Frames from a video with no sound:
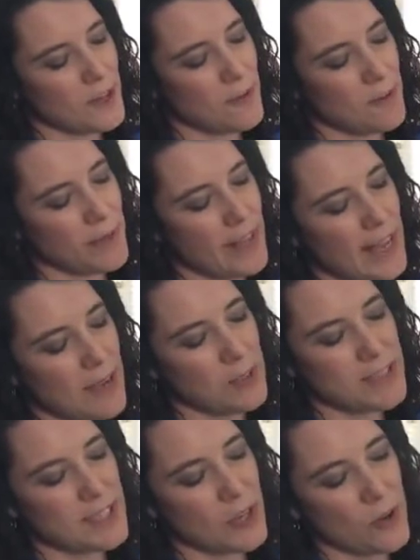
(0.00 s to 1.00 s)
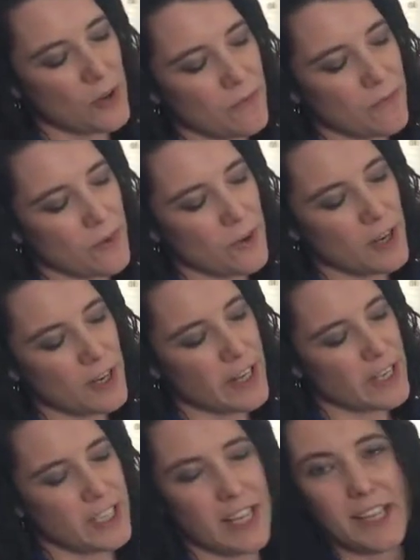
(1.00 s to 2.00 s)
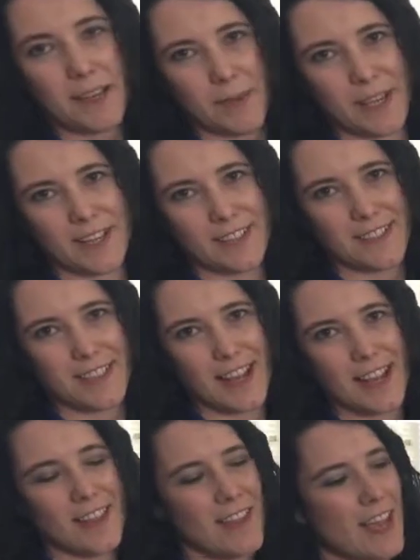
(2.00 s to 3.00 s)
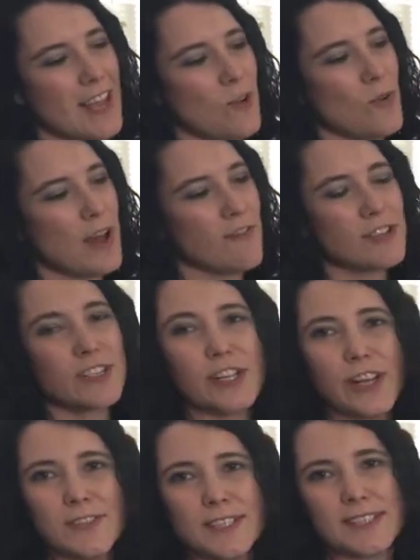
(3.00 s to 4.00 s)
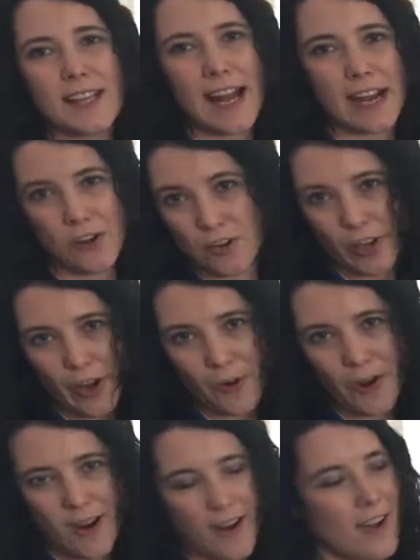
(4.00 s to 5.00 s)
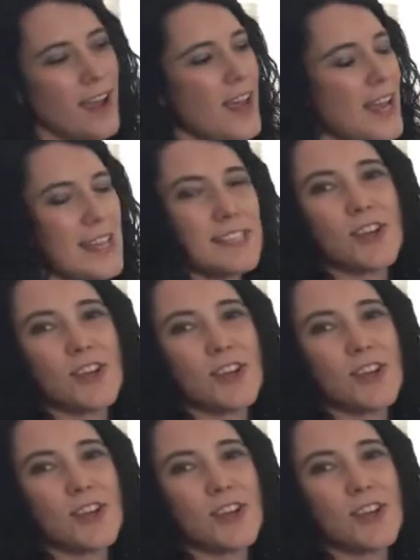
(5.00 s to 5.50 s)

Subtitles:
you reply with Ciocca Ford jelly beans, and then whoever's closest, higher or lower, is